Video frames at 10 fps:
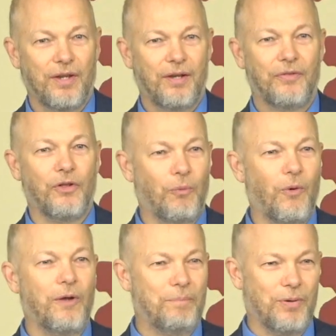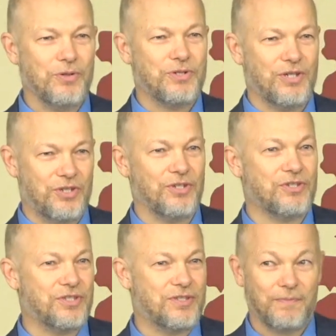the one person
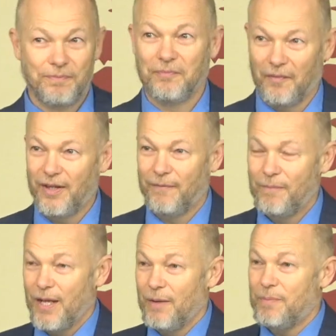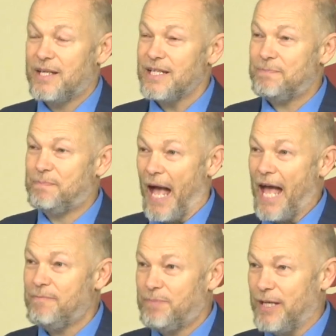just, because
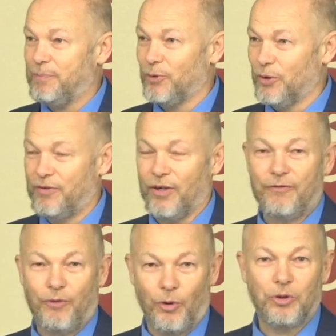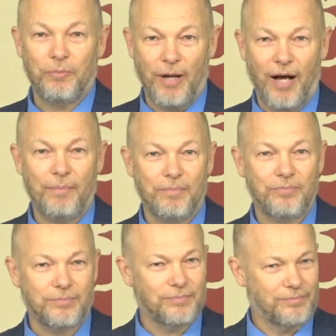bad people are very vocal about
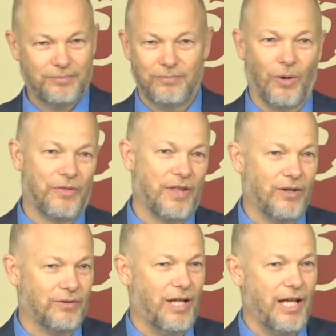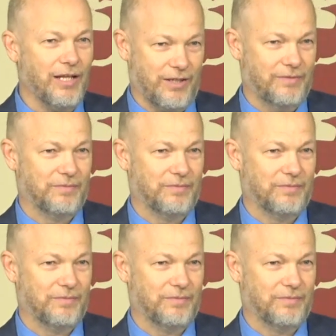what they don't like.